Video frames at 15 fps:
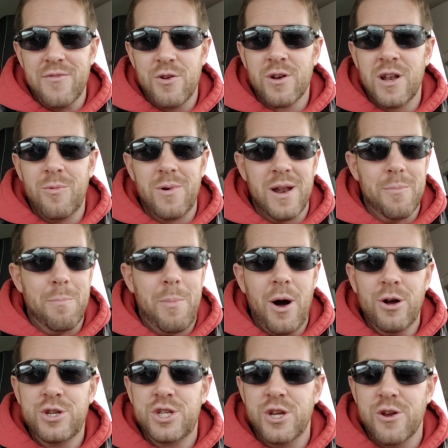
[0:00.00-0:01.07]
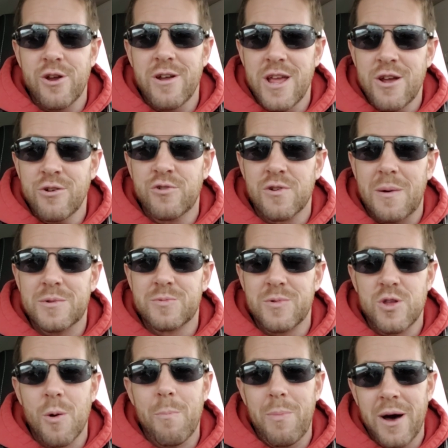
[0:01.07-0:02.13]
You're going to want to puncture your eardrums with
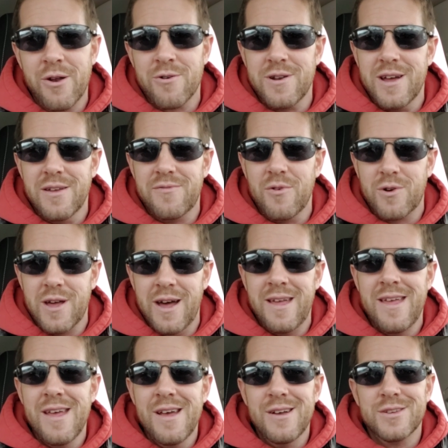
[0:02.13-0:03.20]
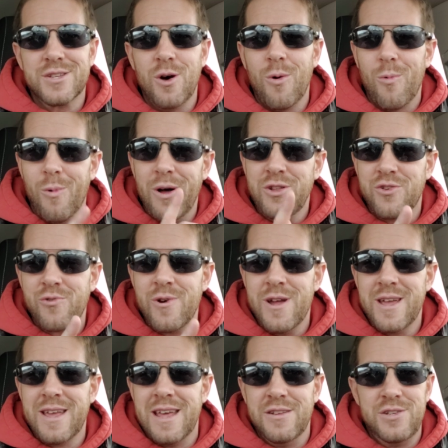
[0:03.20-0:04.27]
your butter knife, okay? So one
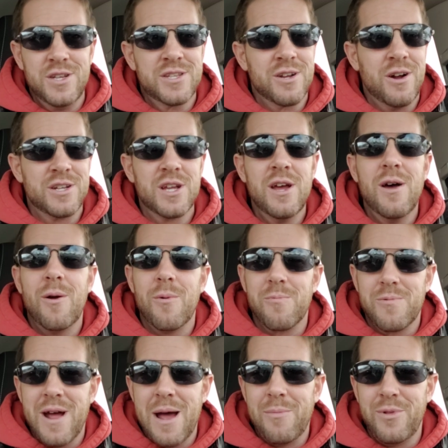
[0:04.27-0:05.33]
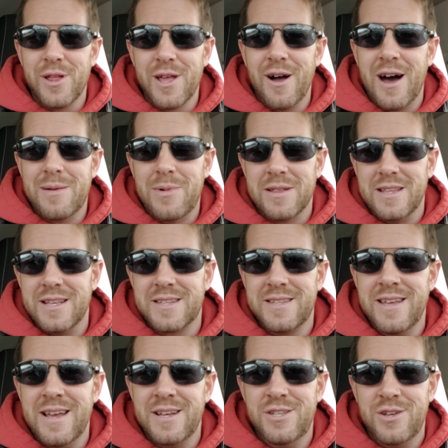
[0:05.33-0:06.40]
drink, and she starts rambling on about these
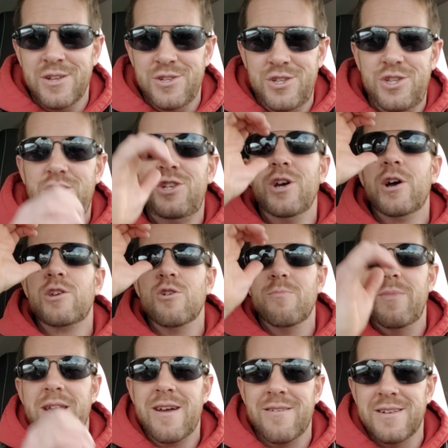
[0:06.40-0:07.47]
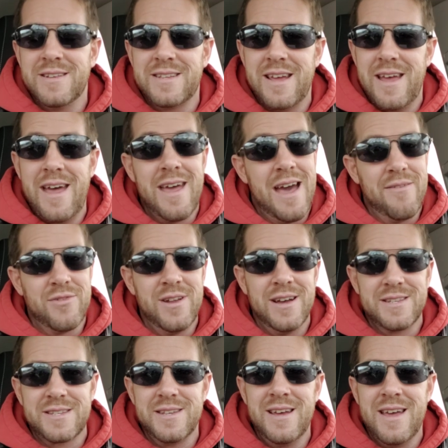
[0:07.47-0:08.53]
things, you can chug your beer and say, hey, have a
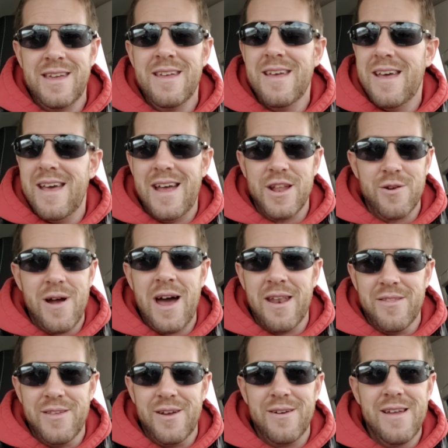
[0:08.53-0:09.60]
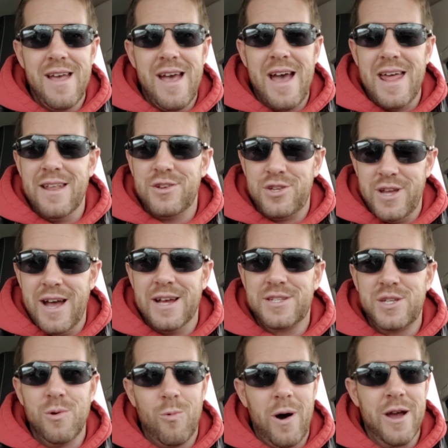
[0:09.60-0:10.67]
nice night, and you're out of there. And if she
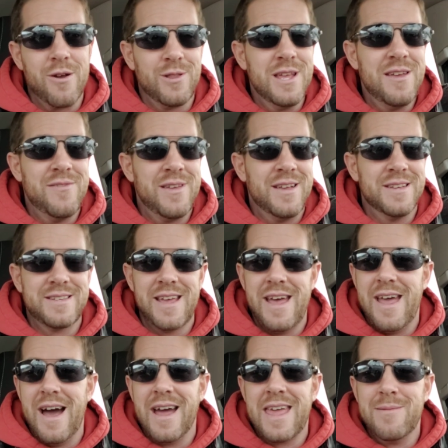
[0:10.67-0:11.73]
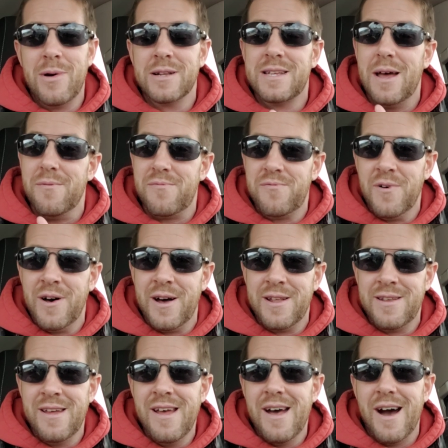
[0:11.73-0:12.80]
asks you why you're leaving, you say, hey, I came out to have fun.